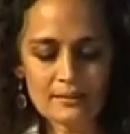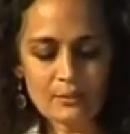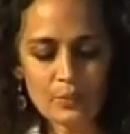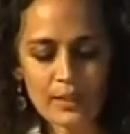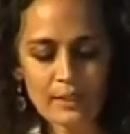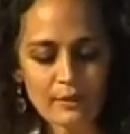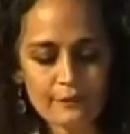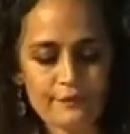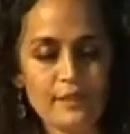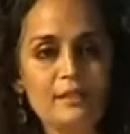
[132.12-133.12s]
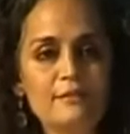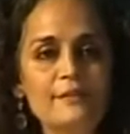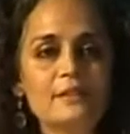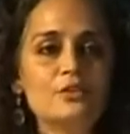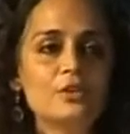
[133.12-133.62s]
This is a way of
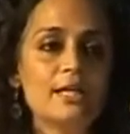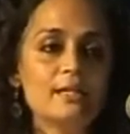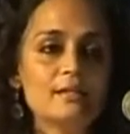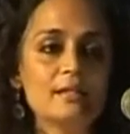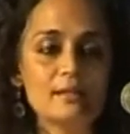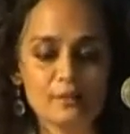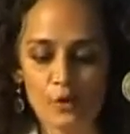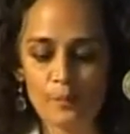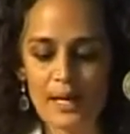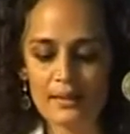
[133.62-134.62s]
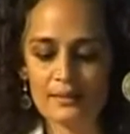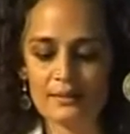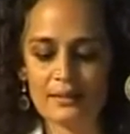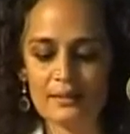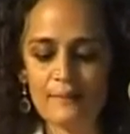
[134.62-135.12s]
infiltrating
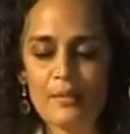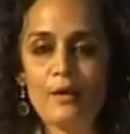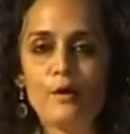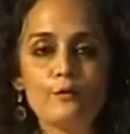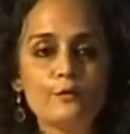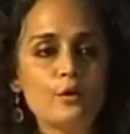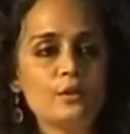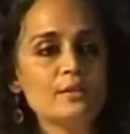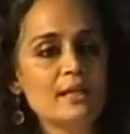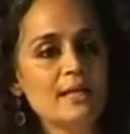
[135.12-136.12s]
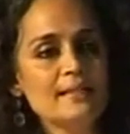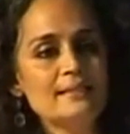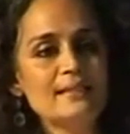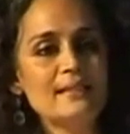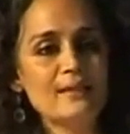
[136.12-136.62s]
normality, of
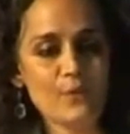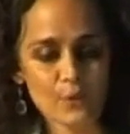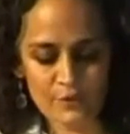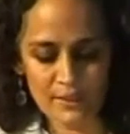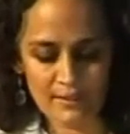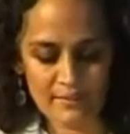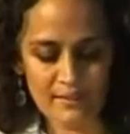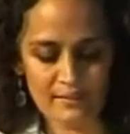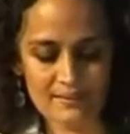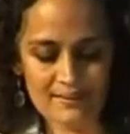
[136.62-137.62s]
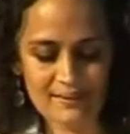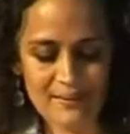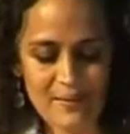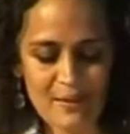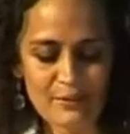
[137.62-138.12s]
colonizing ordinariness,
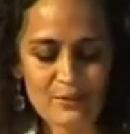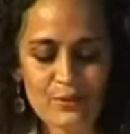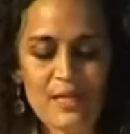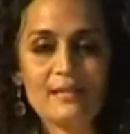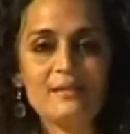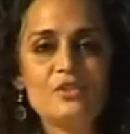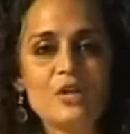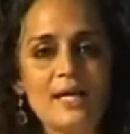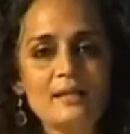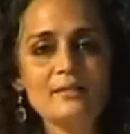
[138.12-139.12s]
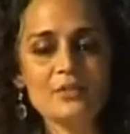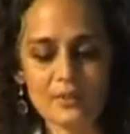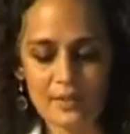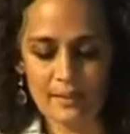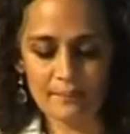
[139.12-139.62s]
so that
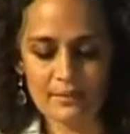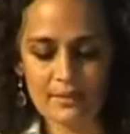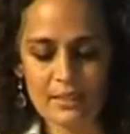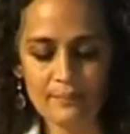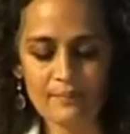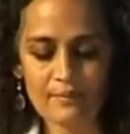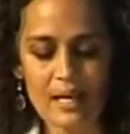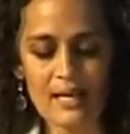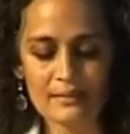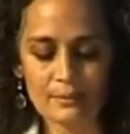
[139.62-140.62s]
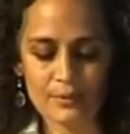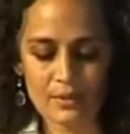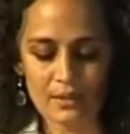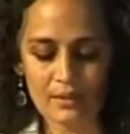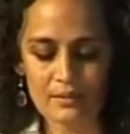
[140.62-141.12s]
challenging them seems as
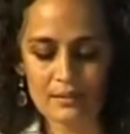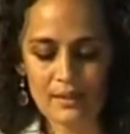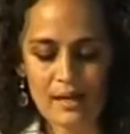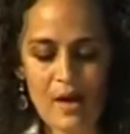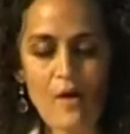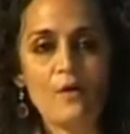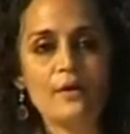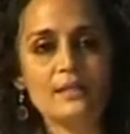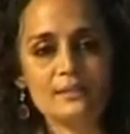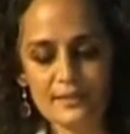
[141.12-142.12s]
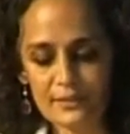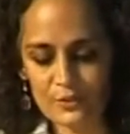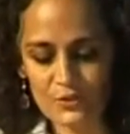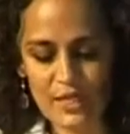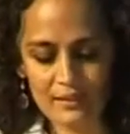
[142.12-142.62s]
absurd or as
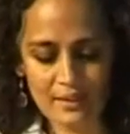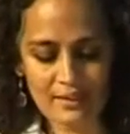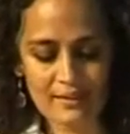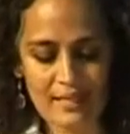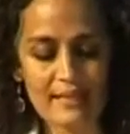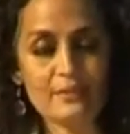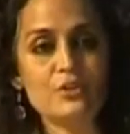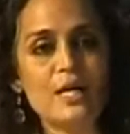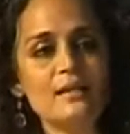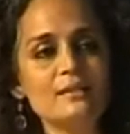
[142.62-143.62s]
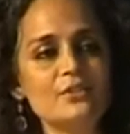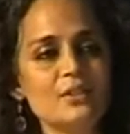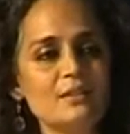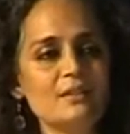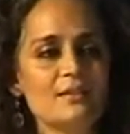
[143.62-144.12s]
esoteric as
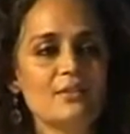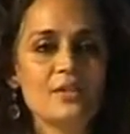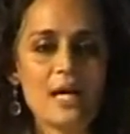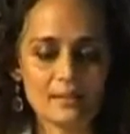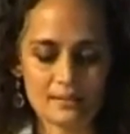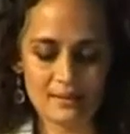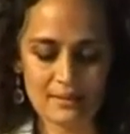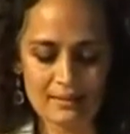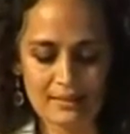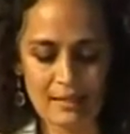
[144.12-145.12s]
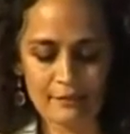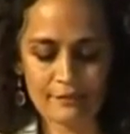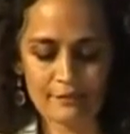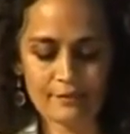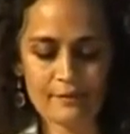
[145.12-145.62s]
challenging reality
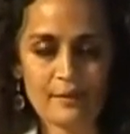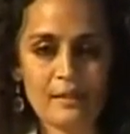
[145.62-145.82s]
itself.